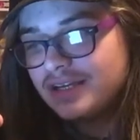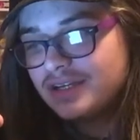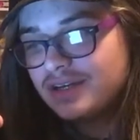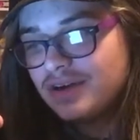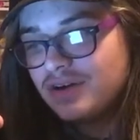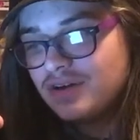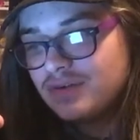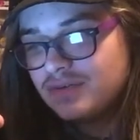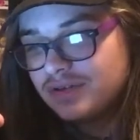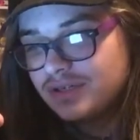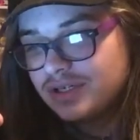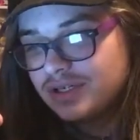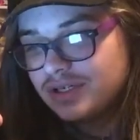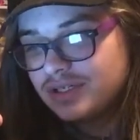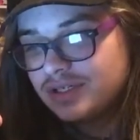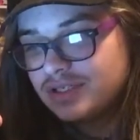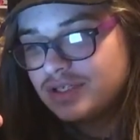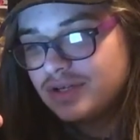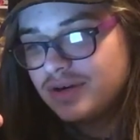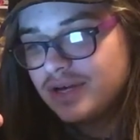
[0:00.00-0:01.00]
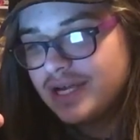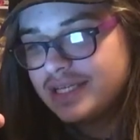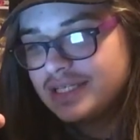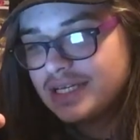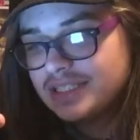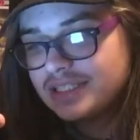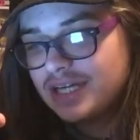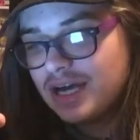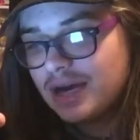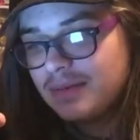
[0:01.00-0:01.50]
over so he is on
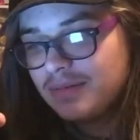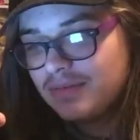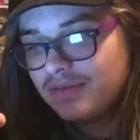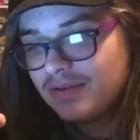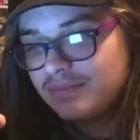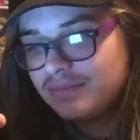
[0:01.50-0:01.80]
top of him.